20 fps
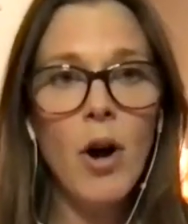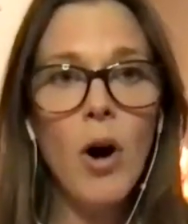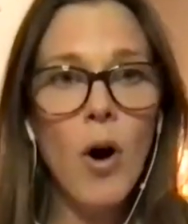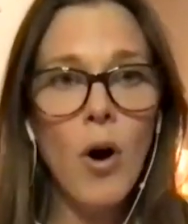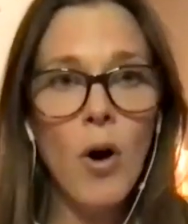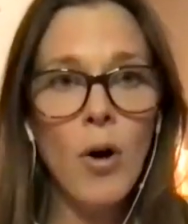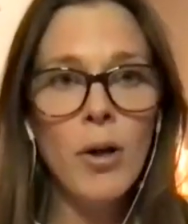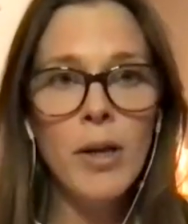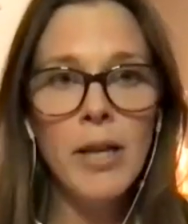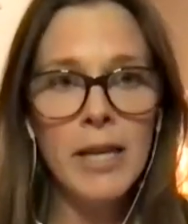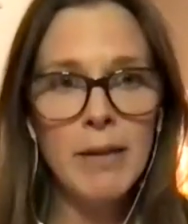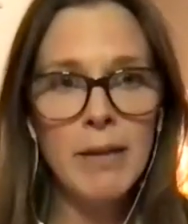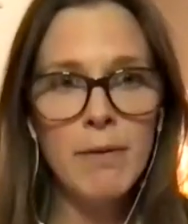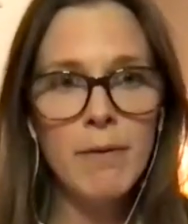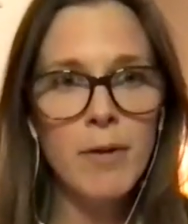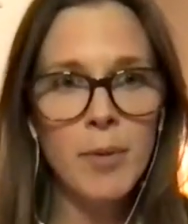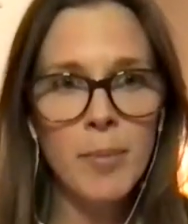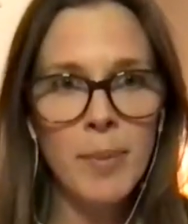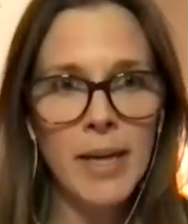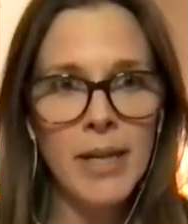all
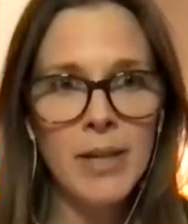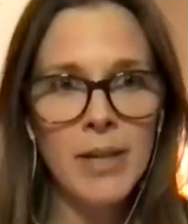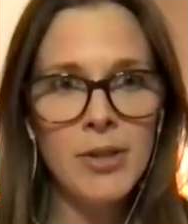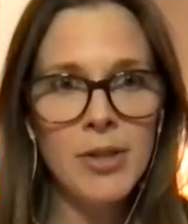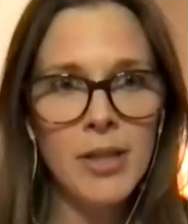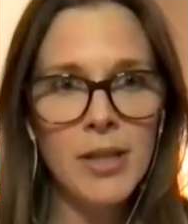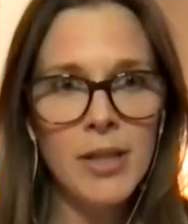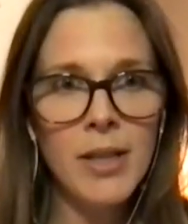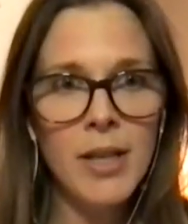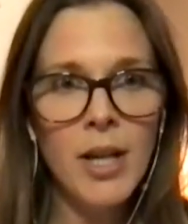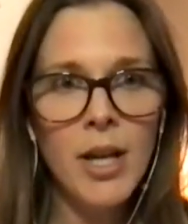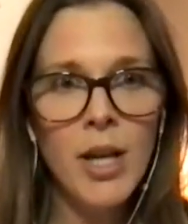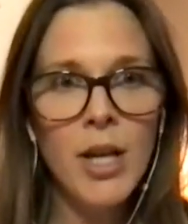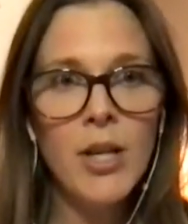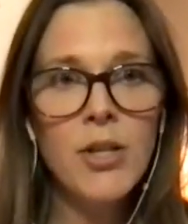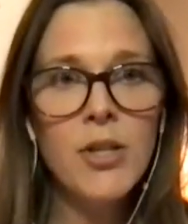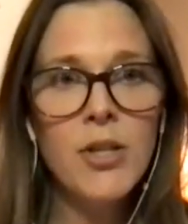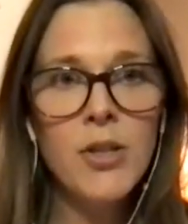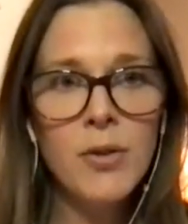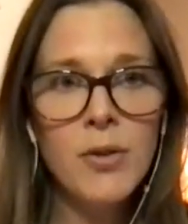information
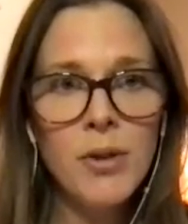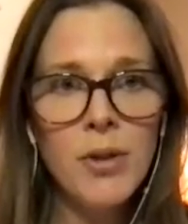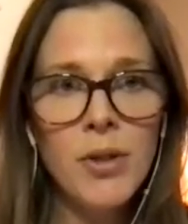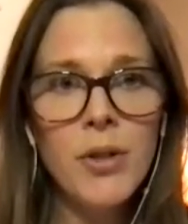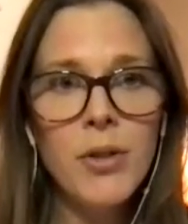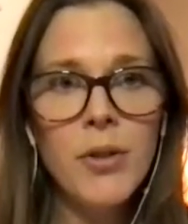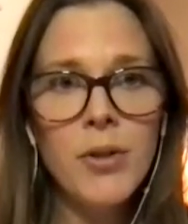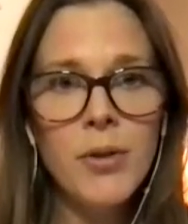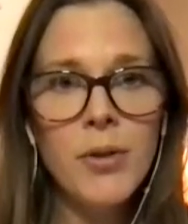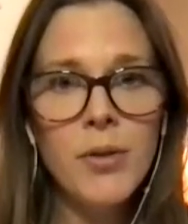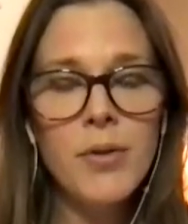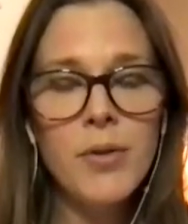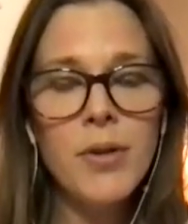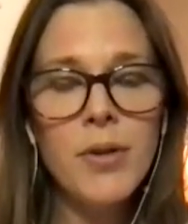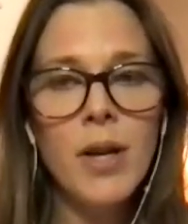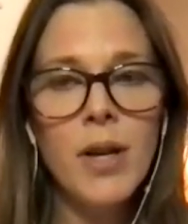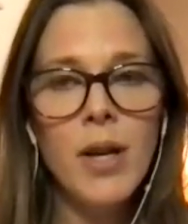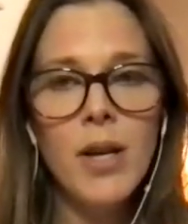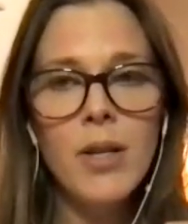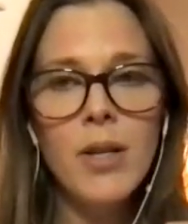to use
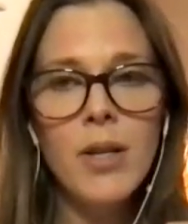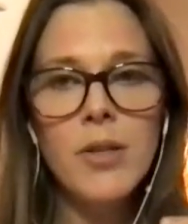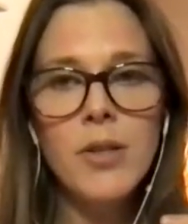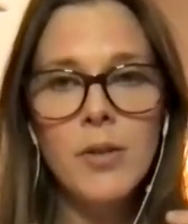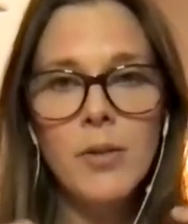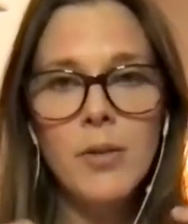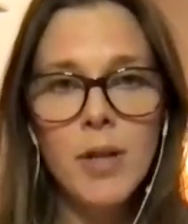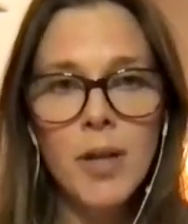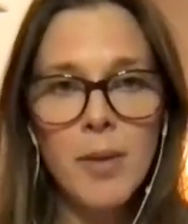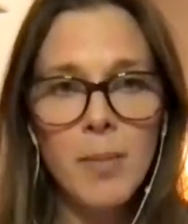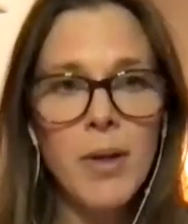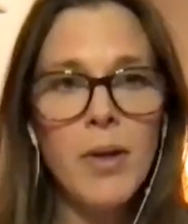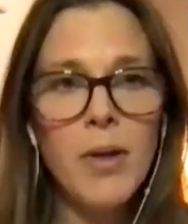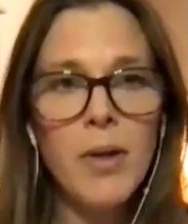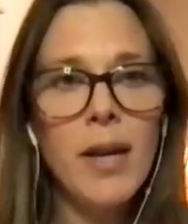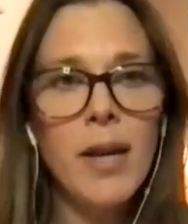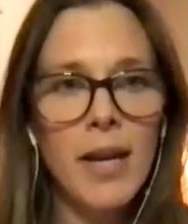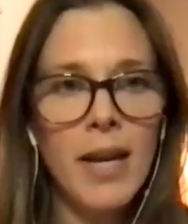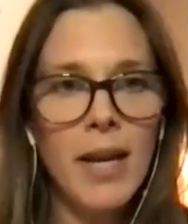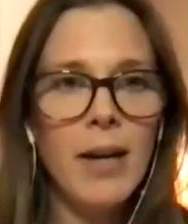to
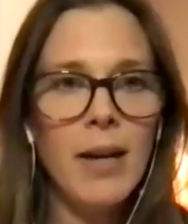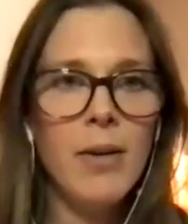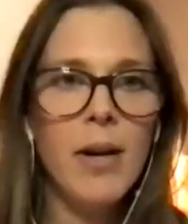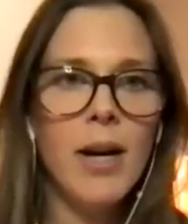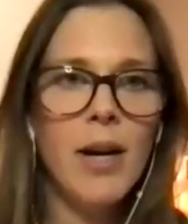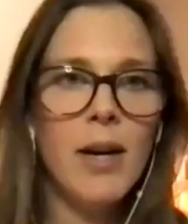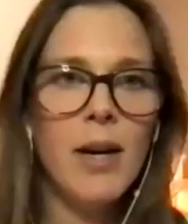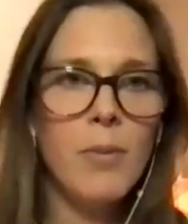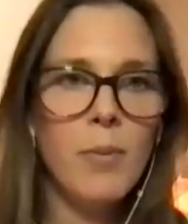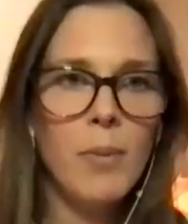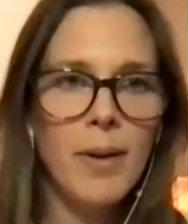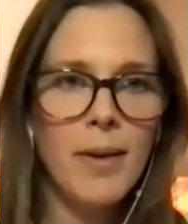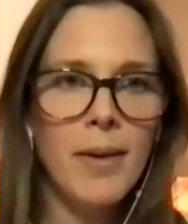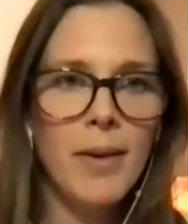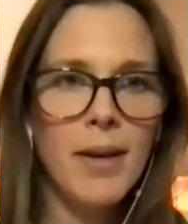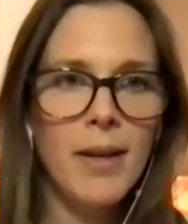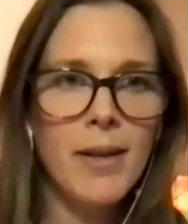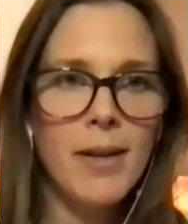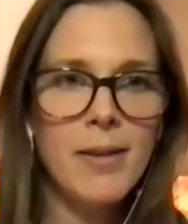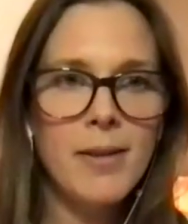communicate with
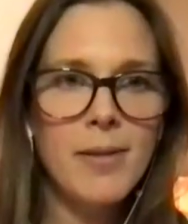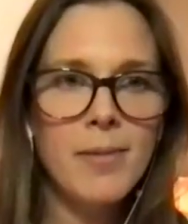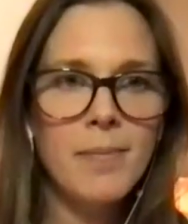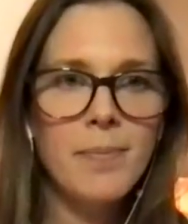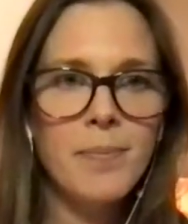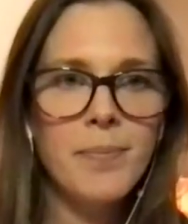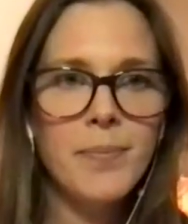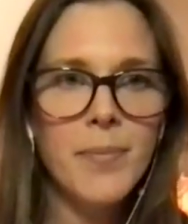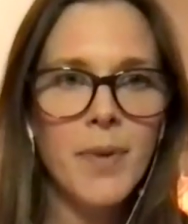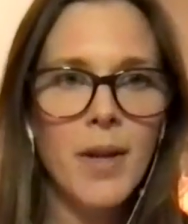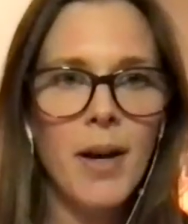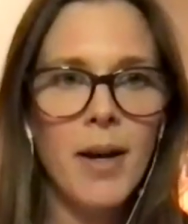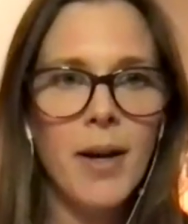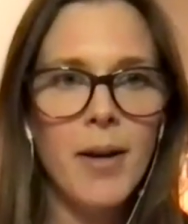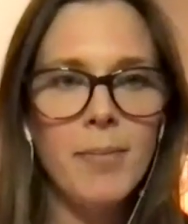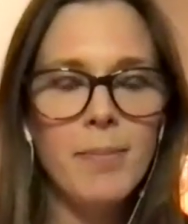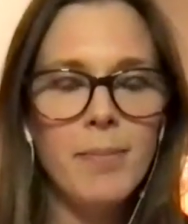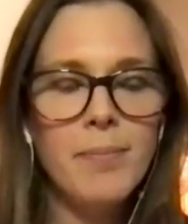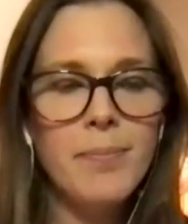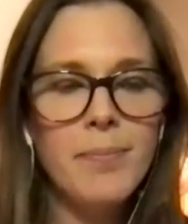us.
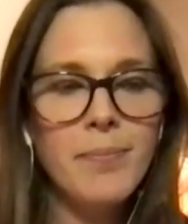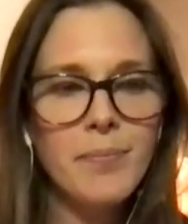So